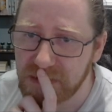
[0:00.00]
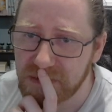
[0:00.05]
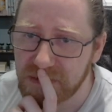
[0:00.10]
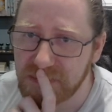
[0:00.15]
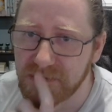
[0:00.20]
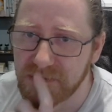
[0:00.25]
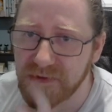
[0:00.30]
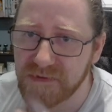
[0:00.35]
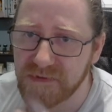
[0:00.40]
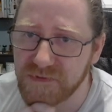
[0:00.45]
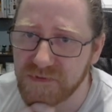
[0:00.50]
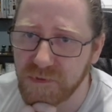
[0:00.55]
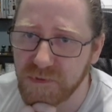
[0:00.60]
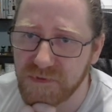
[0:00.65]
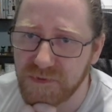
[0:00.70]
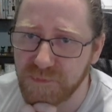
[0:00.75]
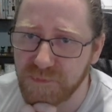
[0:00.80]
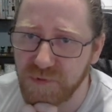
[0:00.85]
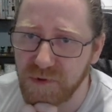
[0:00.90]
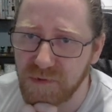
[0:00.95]
this is
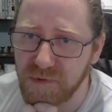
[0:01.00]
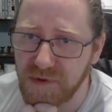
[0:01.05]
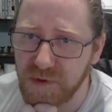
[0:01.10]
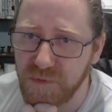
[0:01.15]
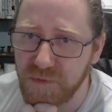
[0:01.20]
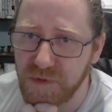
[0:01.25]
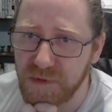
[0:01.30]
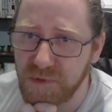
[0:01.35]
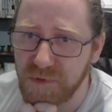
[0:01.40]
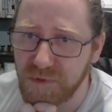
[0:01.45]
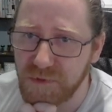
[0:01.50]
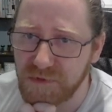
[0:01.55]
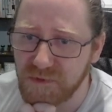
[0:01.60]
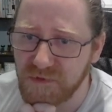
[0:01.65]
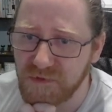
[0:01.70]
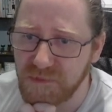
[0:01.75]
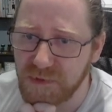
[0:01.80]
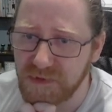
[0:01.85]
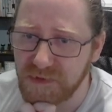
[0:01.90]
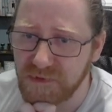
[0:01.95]
also probably where we want to
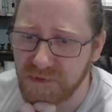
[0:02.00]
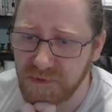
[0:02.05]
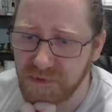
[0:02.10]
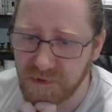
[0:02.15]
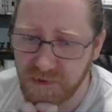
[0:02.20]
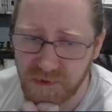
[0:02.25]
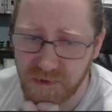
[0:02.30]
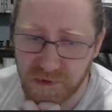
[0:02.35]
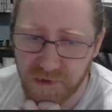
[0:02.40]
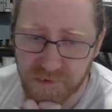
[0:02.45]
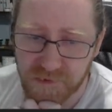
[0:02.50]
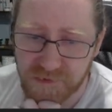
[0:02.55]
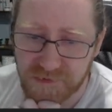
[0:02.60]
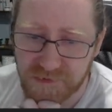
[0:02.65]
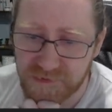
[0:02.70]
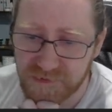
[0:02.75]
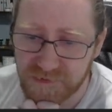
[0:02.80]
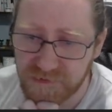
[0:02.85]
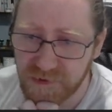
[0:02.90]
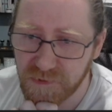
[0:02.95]
spend our
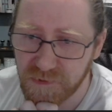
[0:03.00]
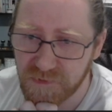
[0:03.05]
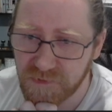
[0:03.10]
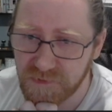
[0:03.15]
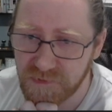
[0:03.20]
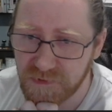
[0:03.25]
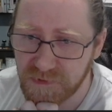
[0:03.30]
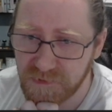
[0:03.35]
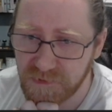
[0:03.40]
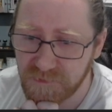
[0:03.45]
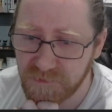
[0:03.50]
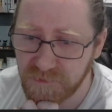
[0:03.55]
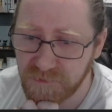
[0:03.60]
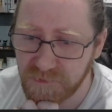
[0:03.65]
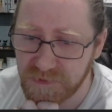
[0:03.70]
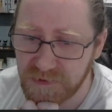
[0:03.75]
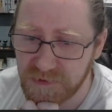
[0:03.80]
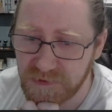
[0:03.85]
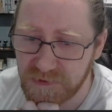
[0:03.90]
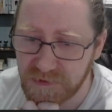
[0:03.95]
Dittos if
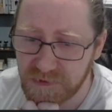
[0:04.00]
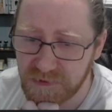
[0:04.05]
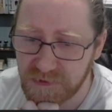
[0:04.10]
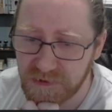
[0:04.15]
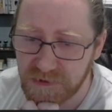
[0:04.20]
we